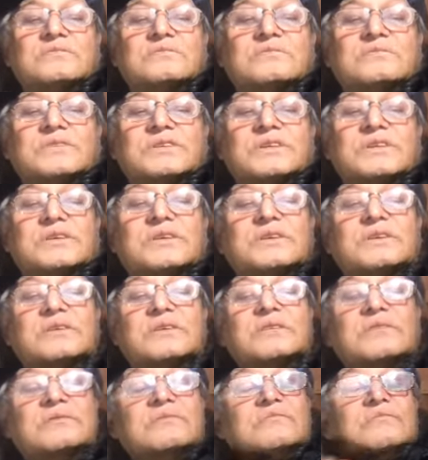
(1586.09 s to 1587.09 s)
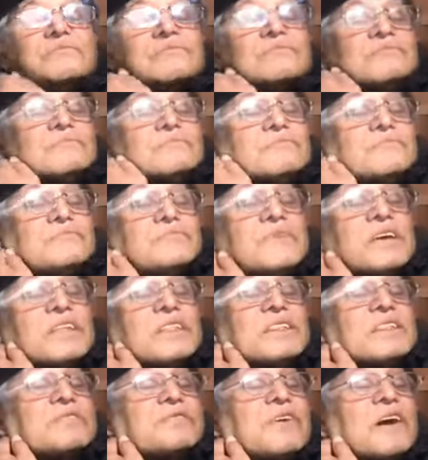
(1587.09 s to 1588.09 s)
the
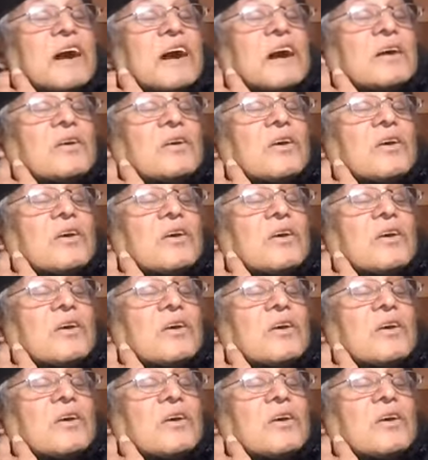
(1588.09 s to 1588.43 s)
Ittifaq